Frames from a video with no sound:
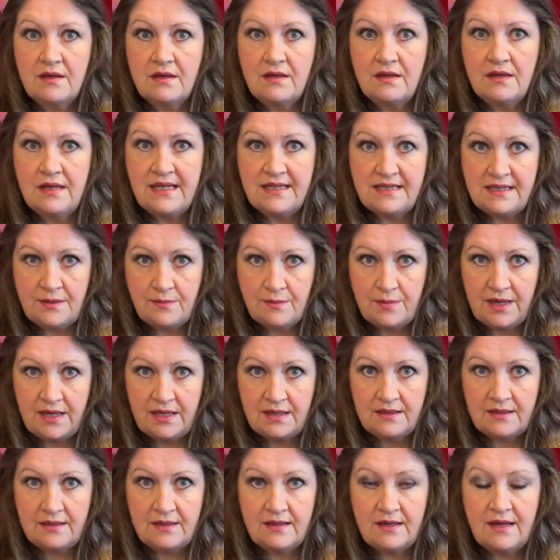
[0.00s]
knitting
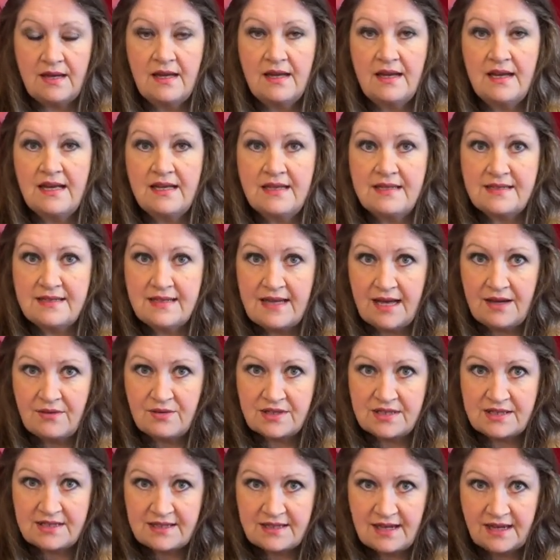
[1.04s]
pattern is now a
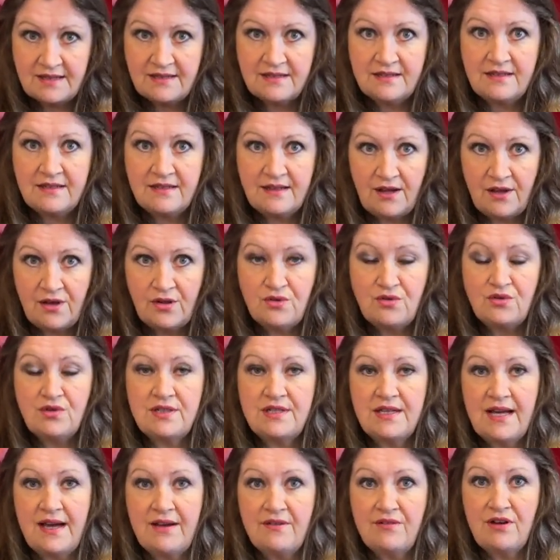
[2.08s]
standalone
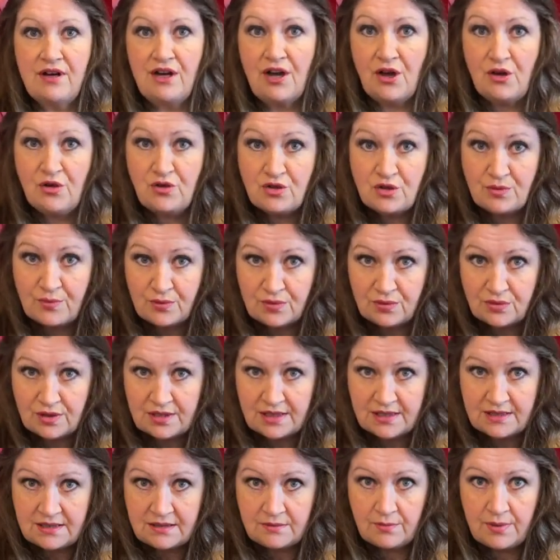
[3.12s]
downloadable
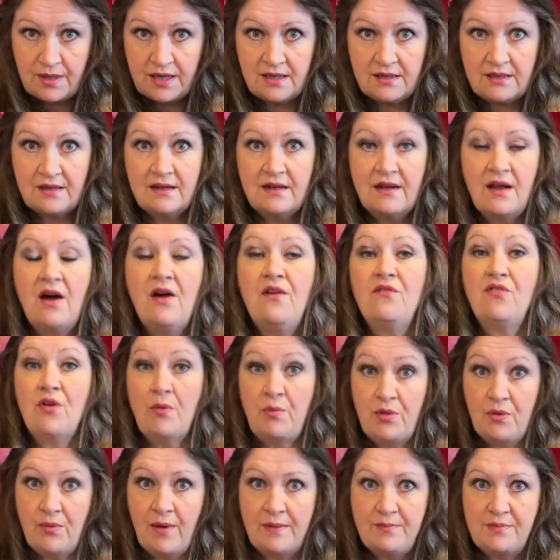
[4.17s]
knitting pattern from
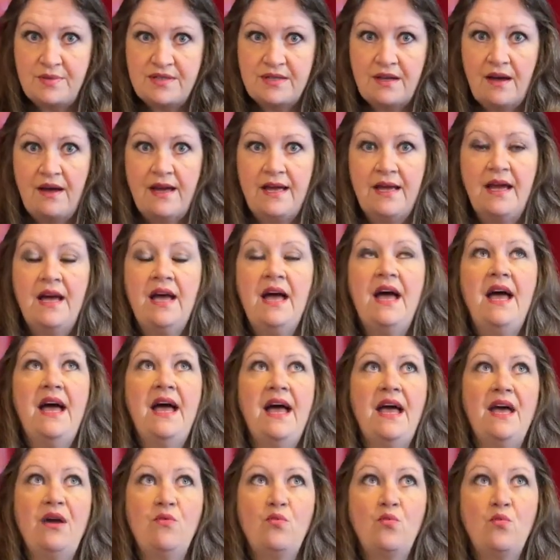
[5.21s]
the website.
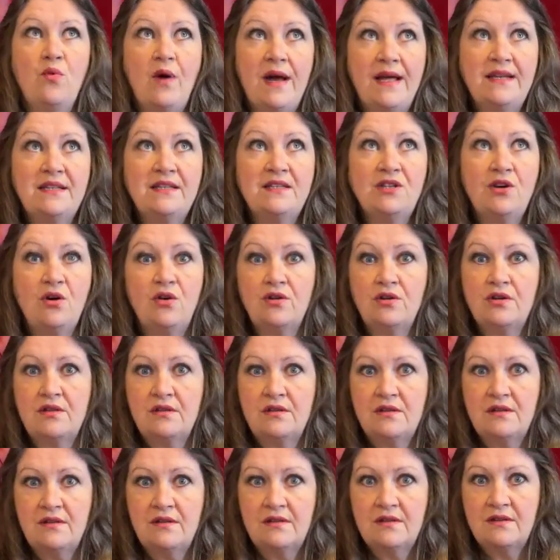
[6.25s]
It went on
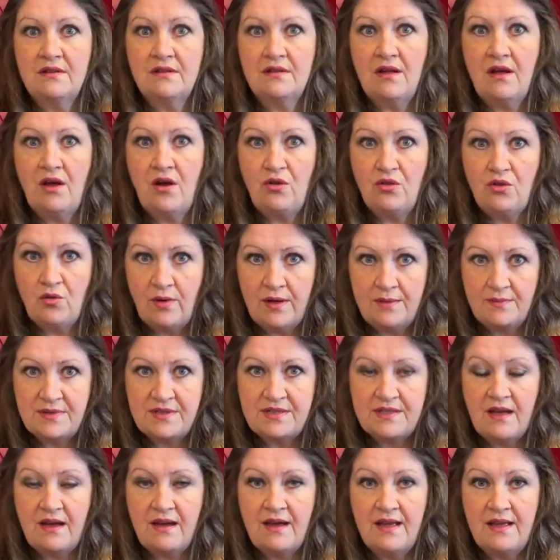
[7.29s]
the
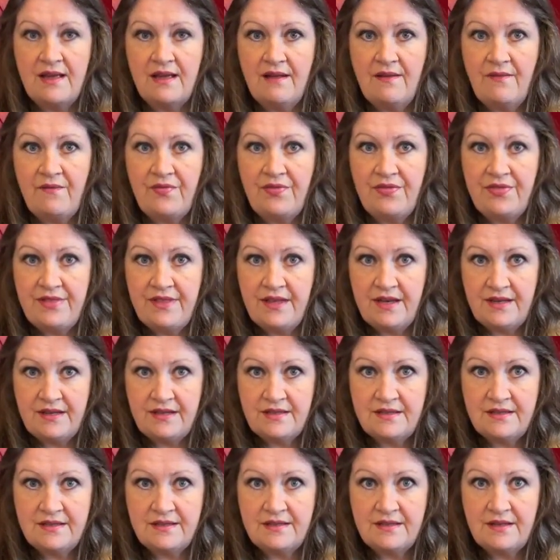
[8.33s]
website
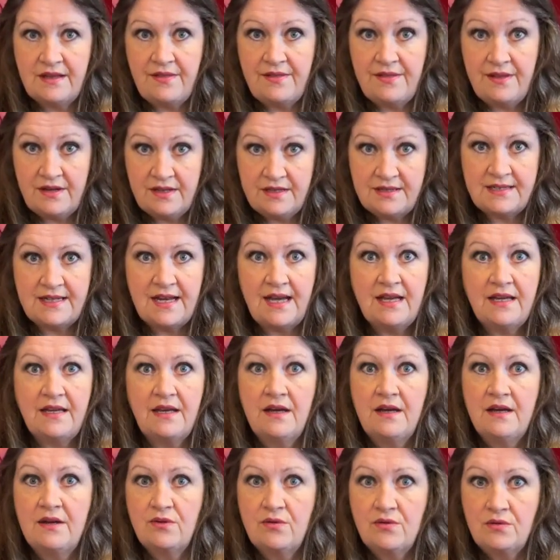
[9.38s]
this Thursday,
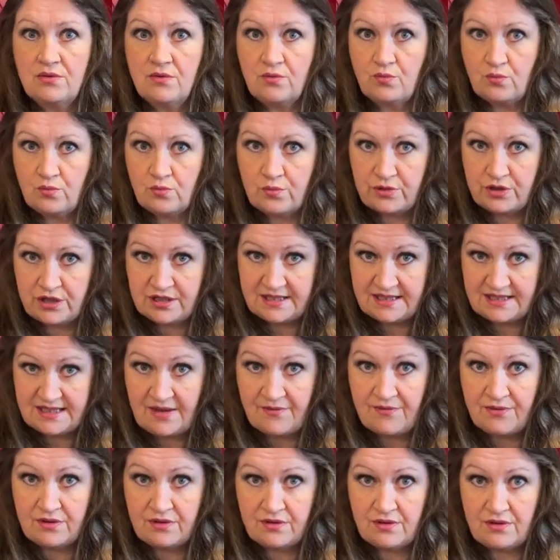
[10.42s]
the
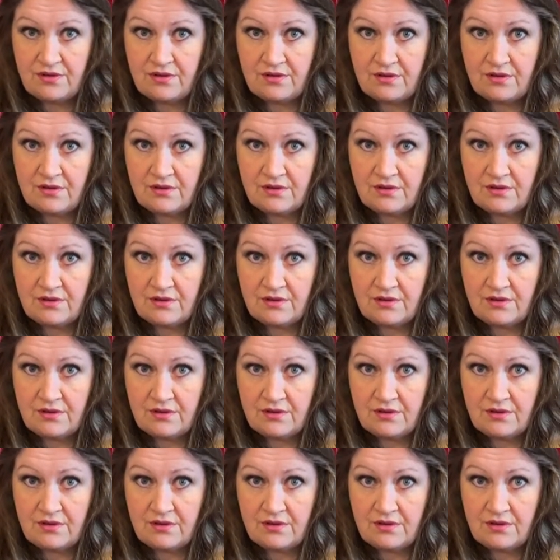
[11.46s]
7th